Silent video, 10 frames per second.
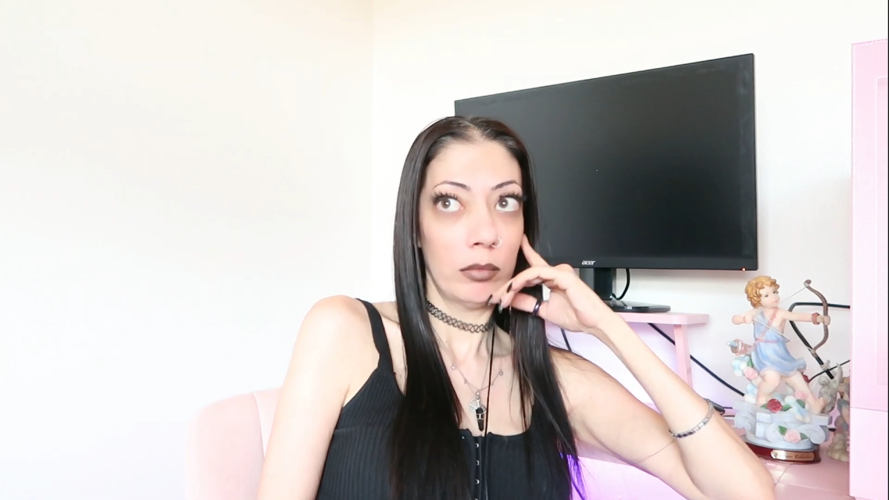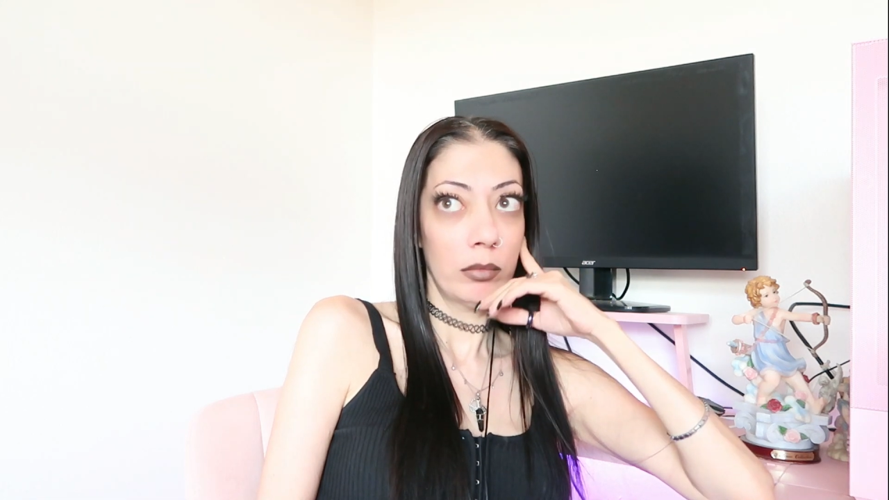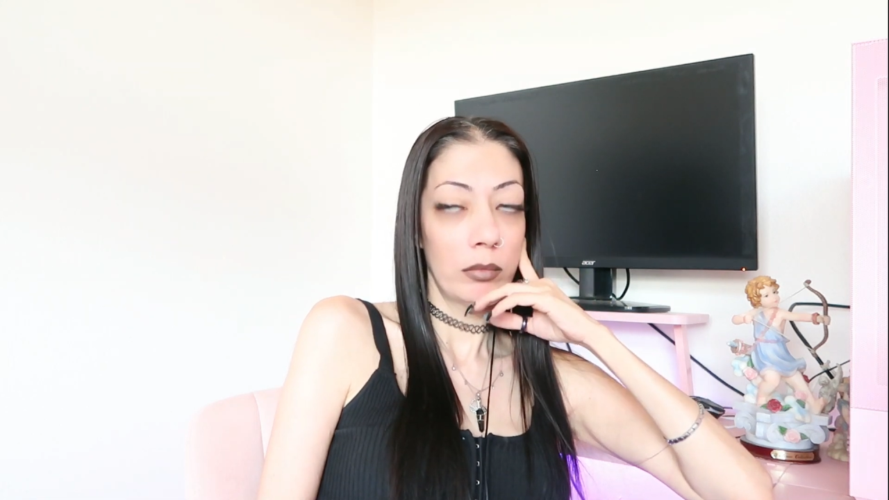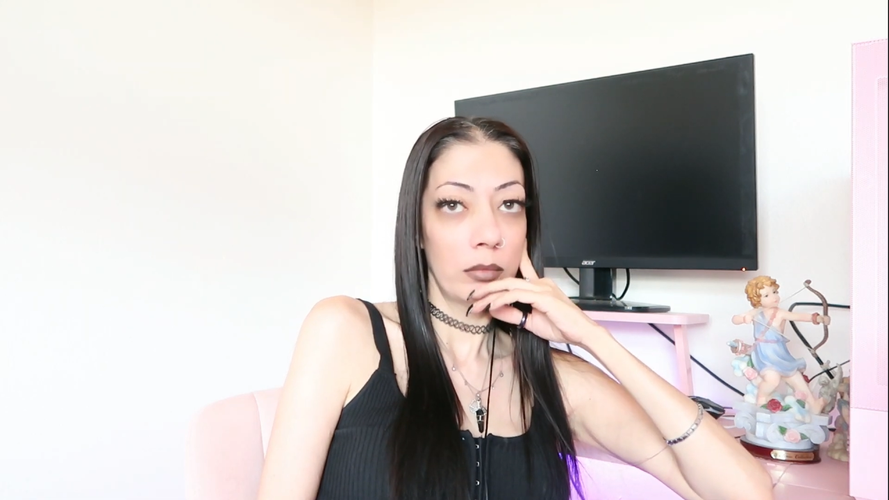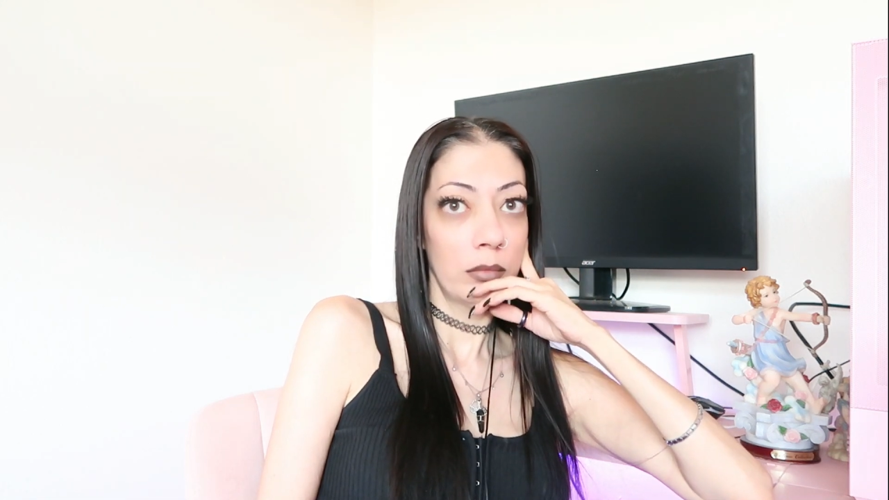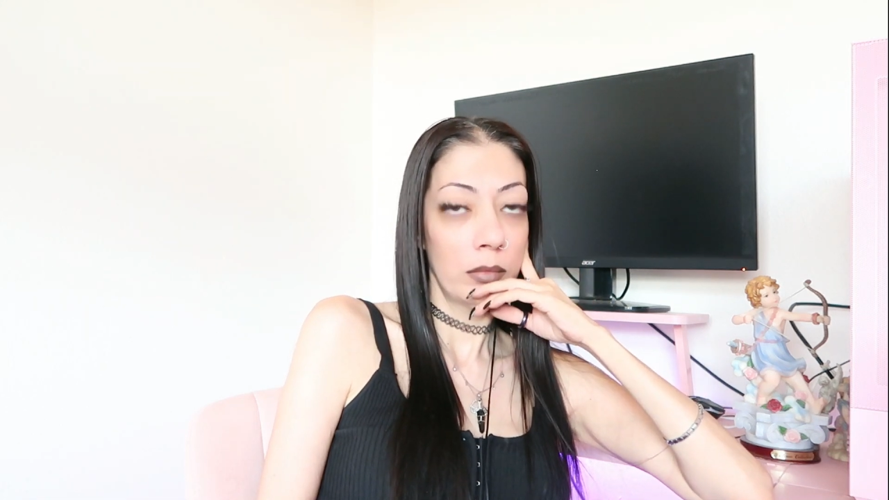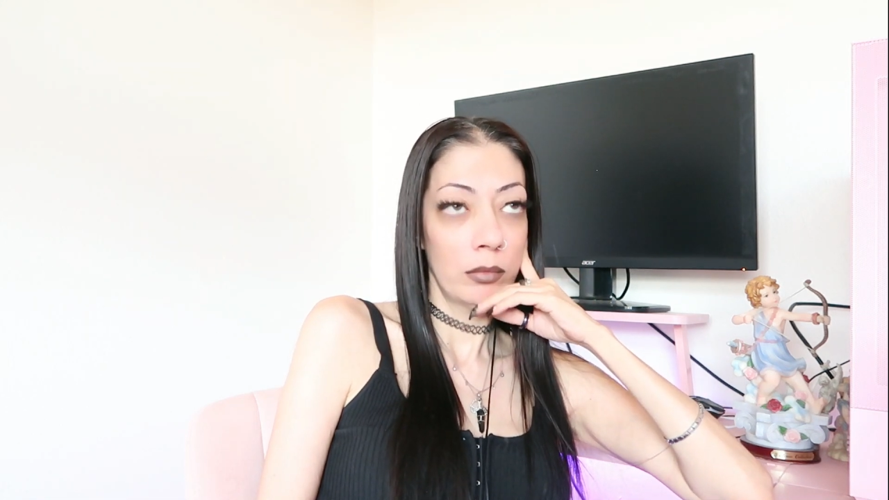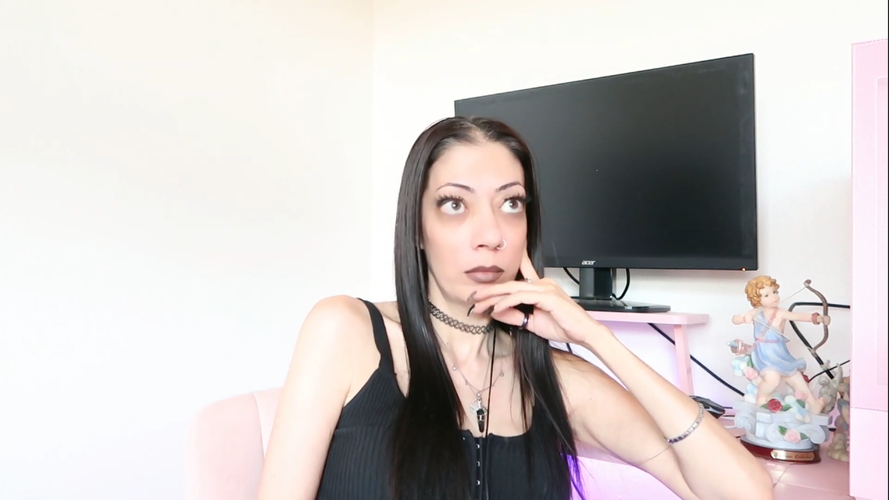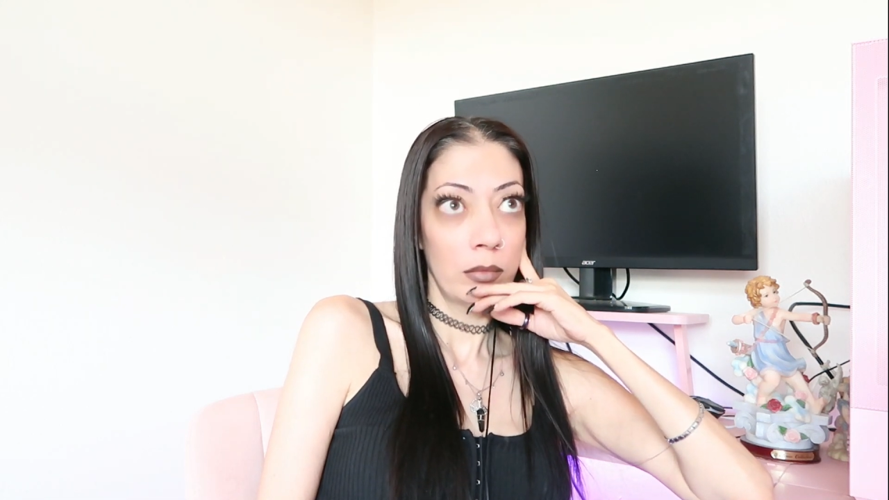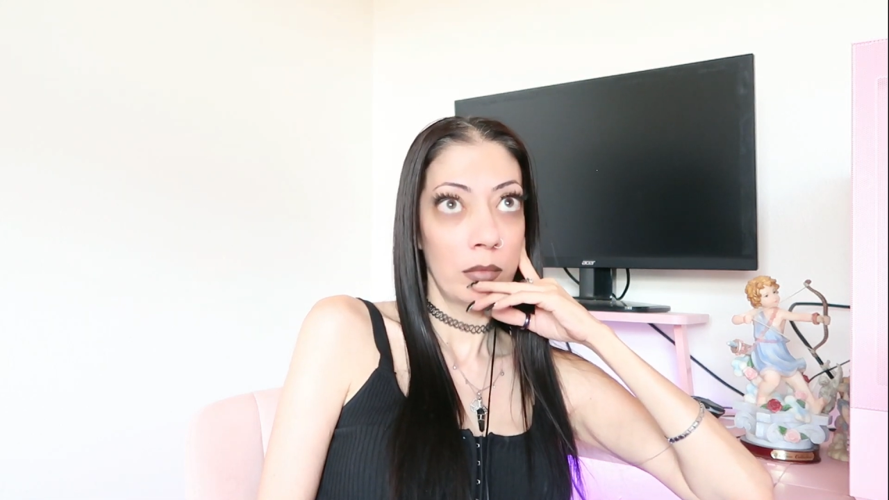and your
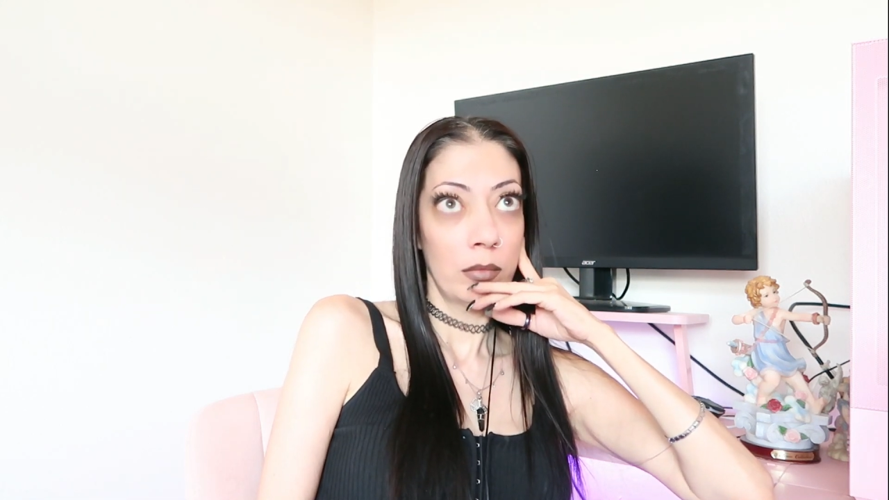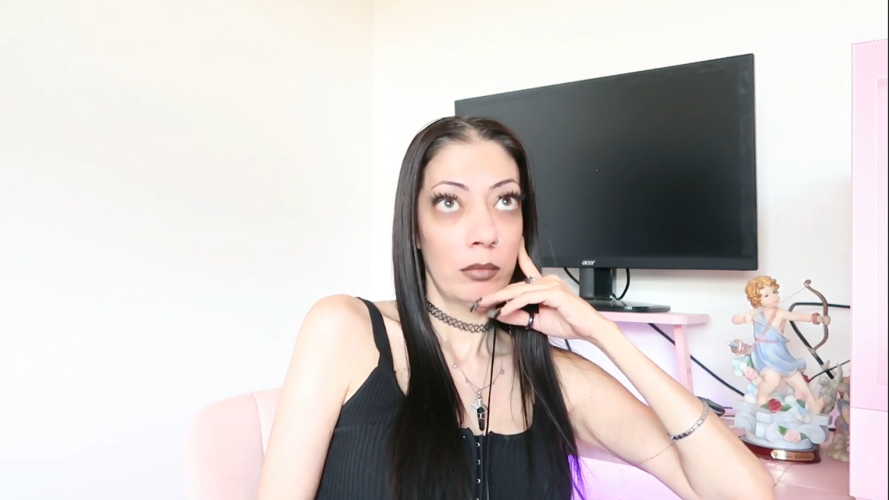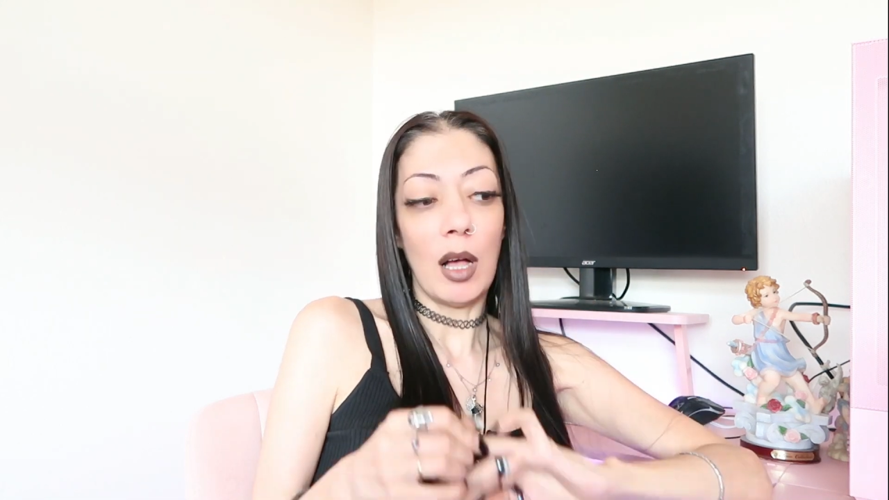chakras?